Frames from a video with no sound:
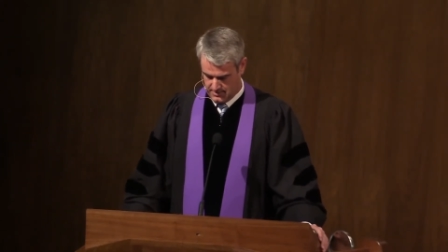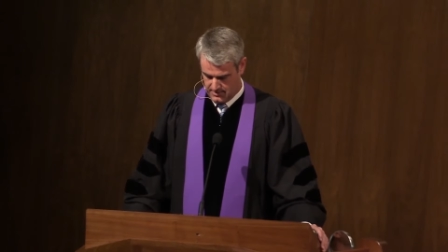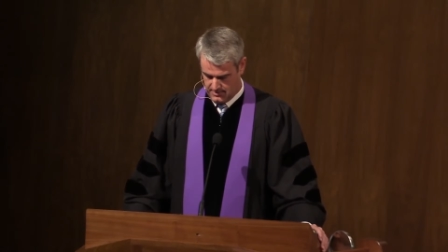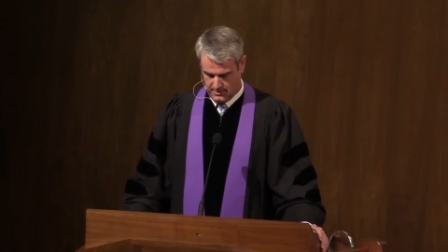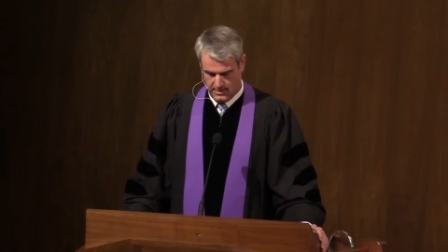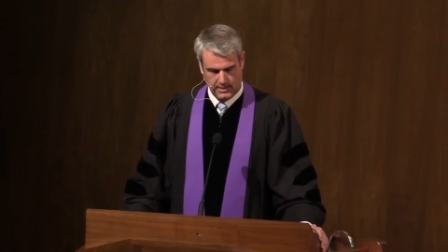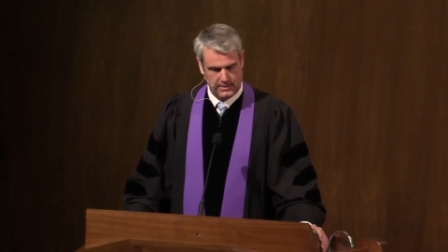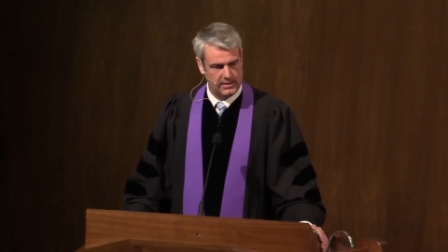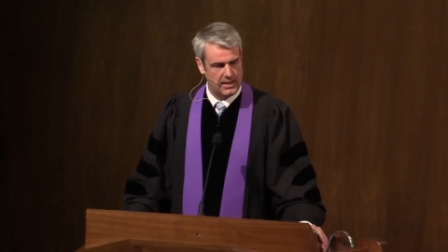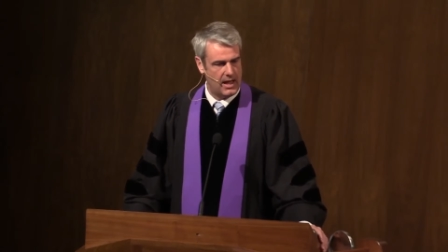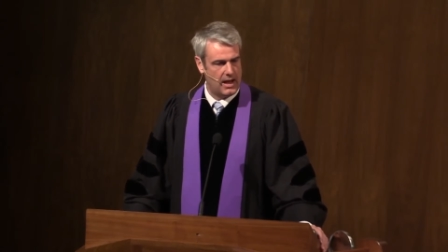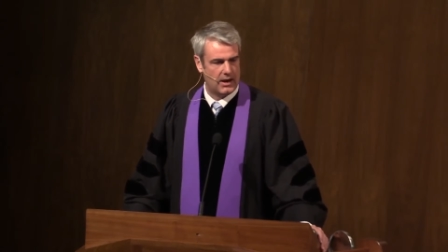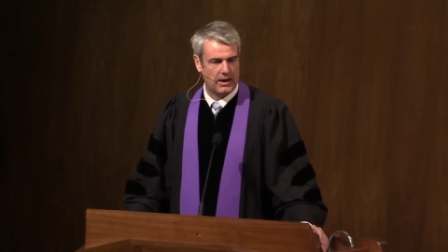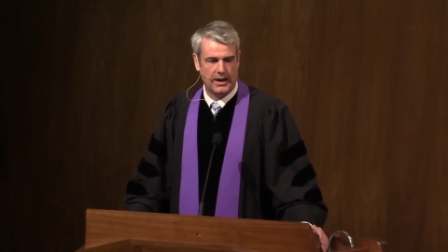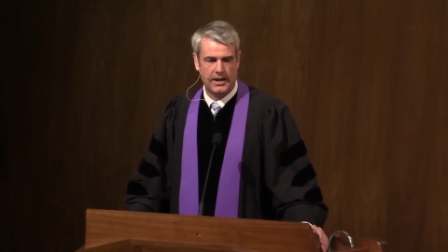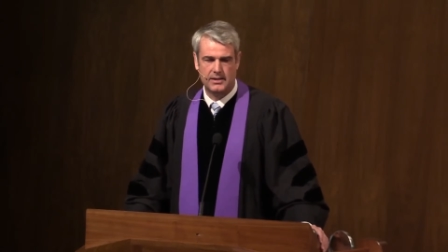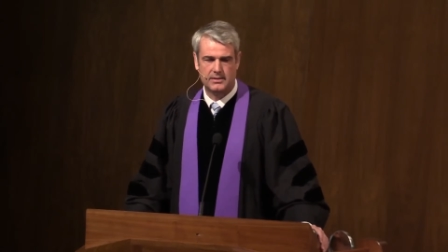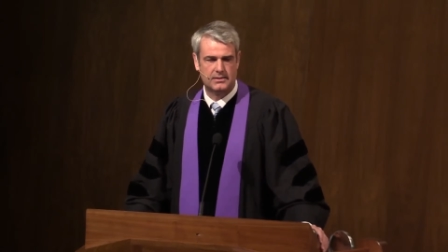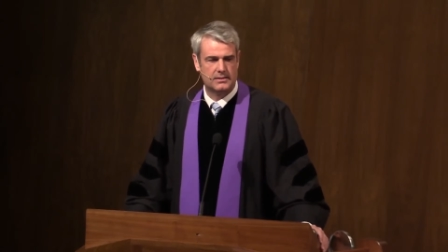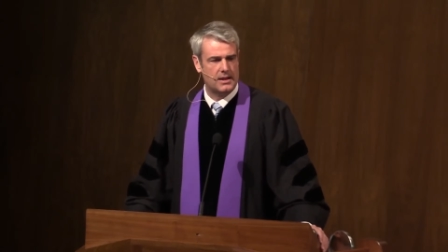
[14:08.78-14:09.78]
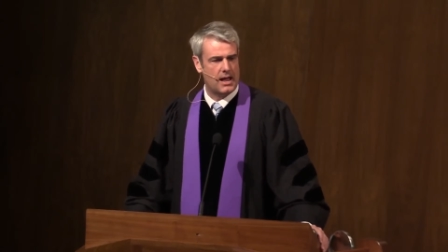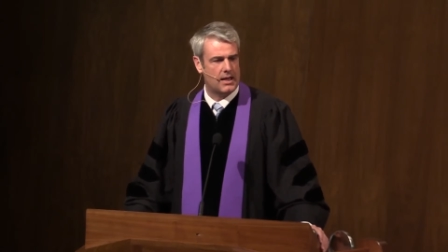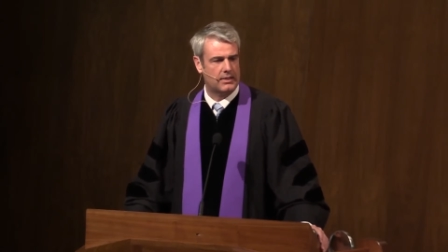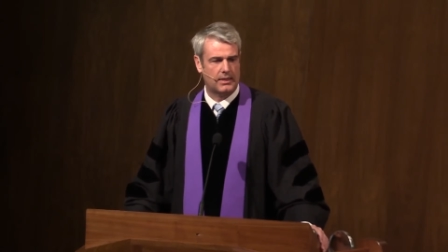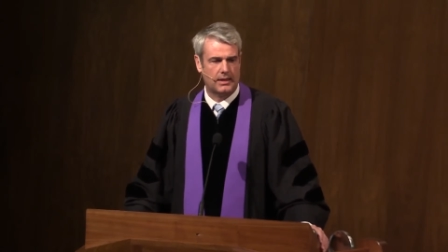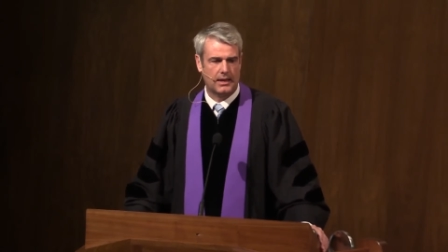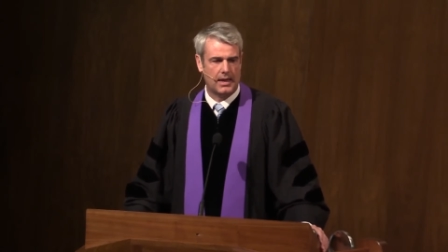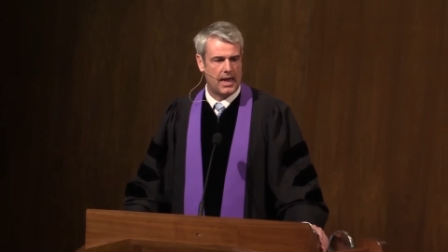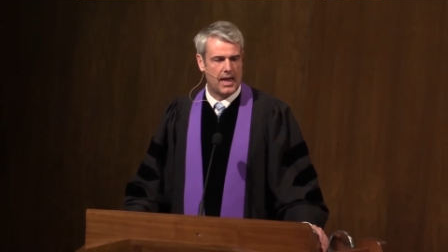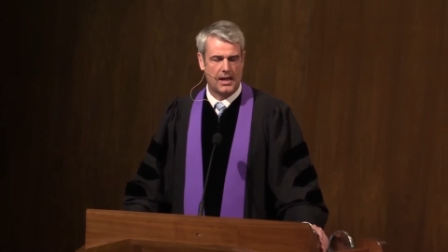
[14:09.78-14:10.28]
then there is
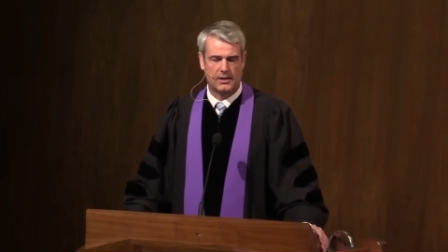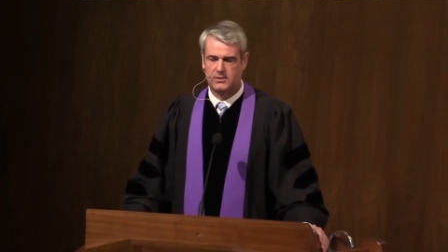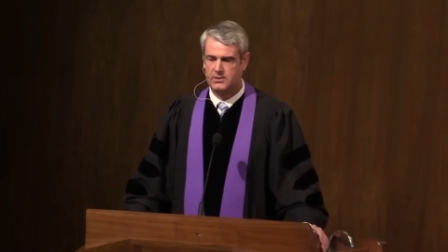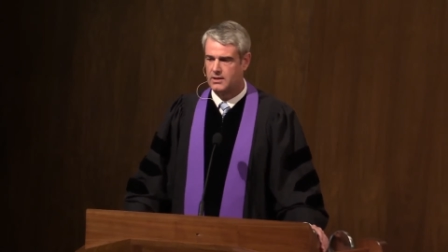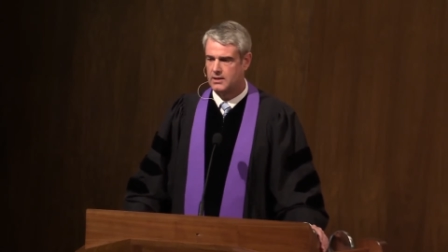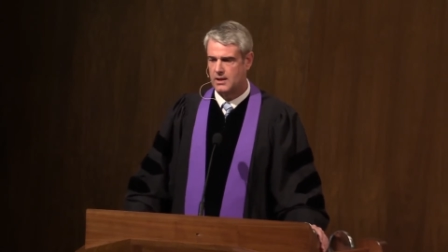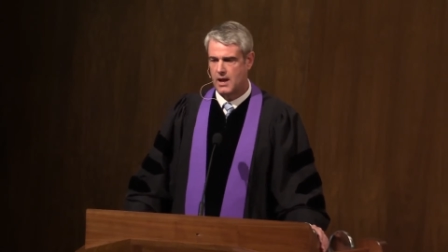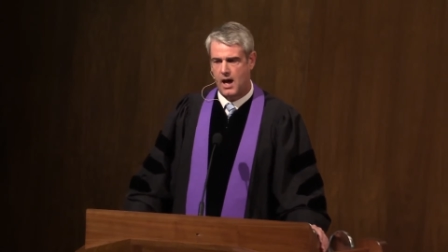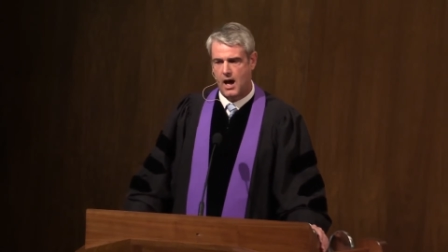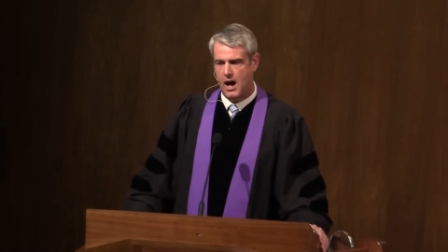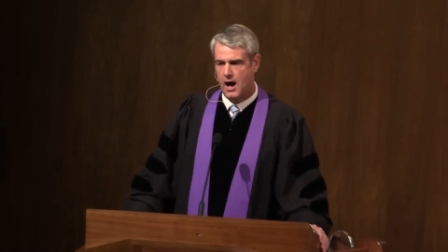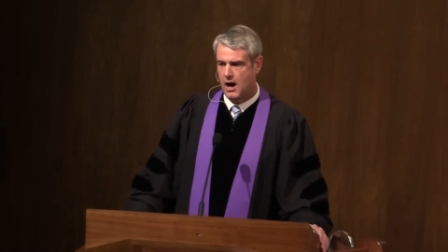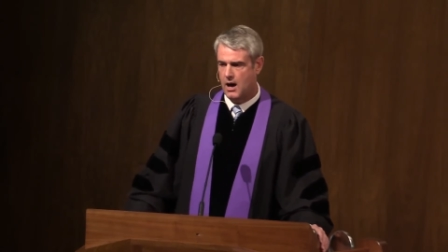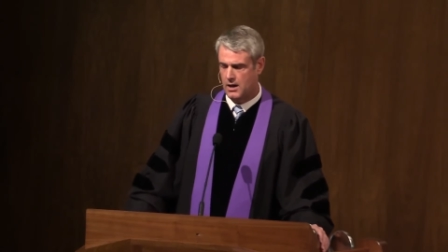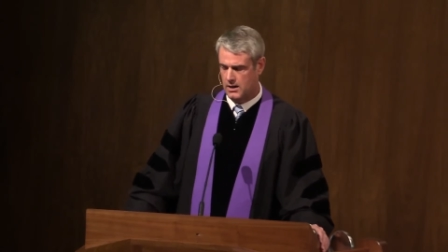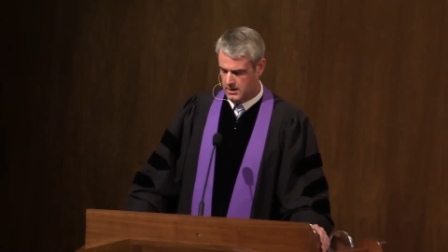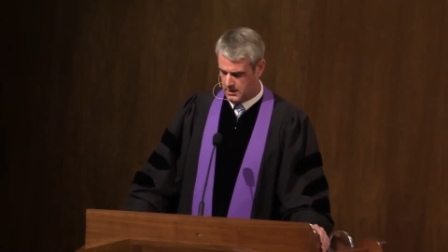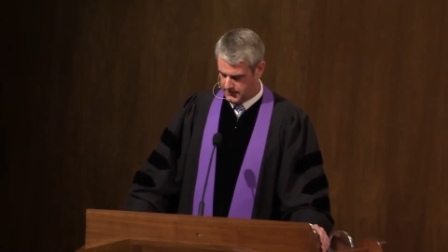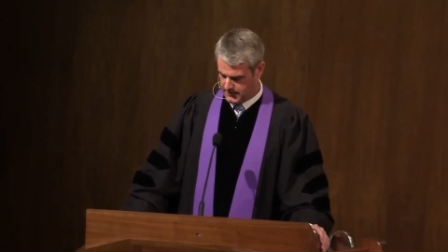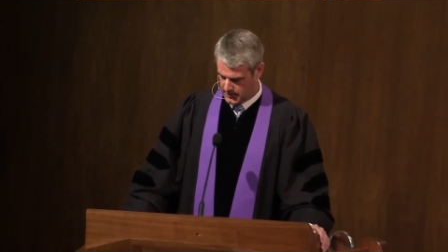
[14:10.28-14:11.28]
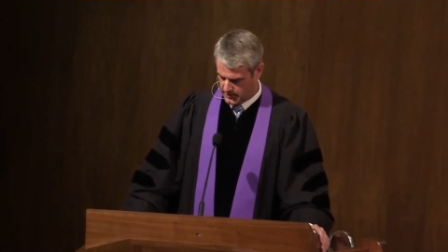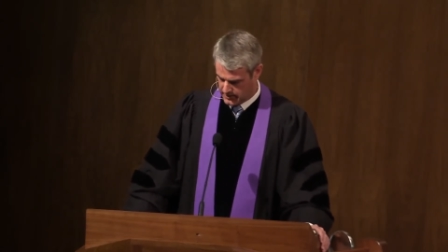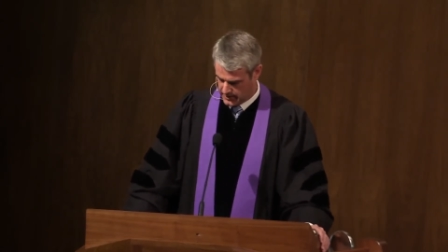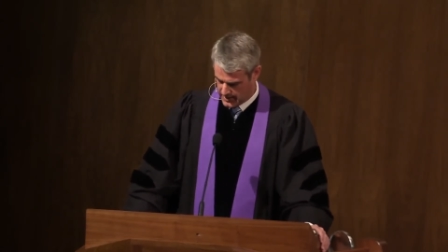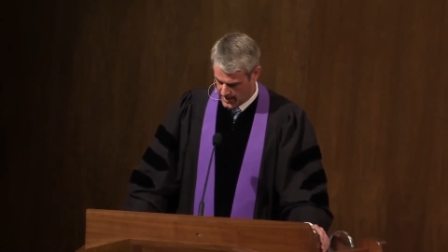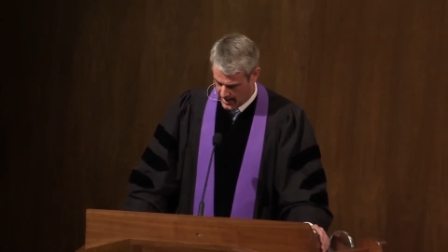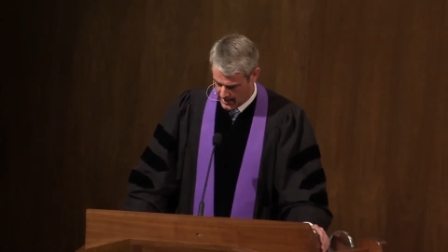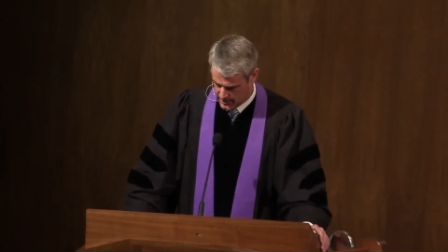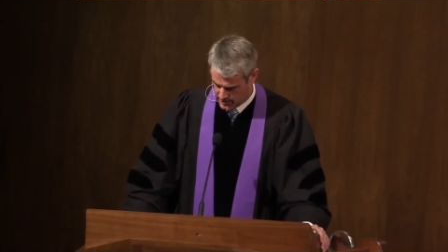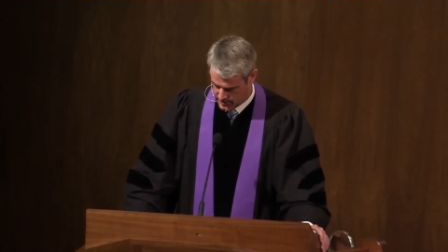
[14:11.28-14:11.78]
nothing else in all of
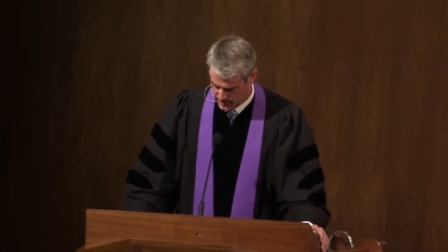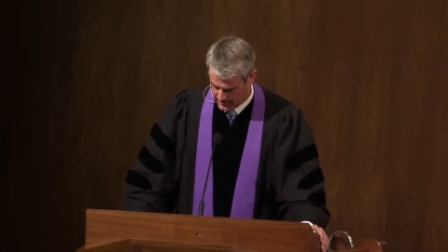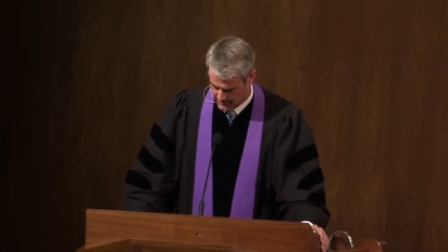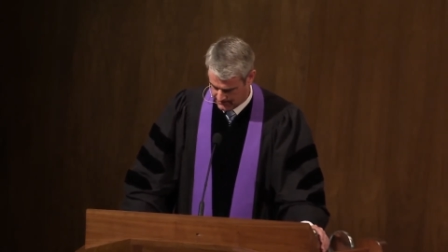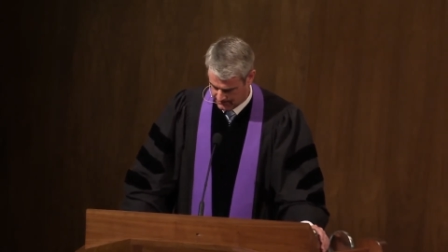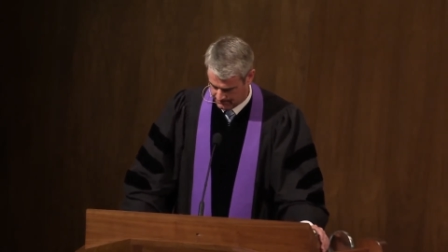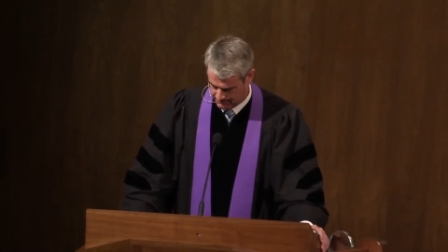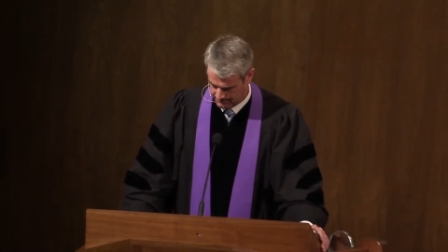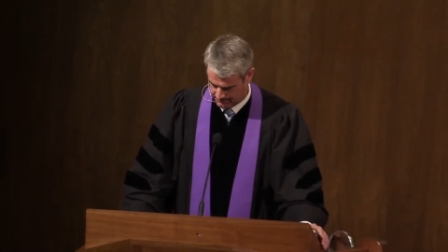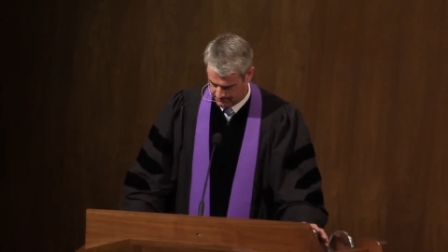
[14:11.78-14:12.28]
creation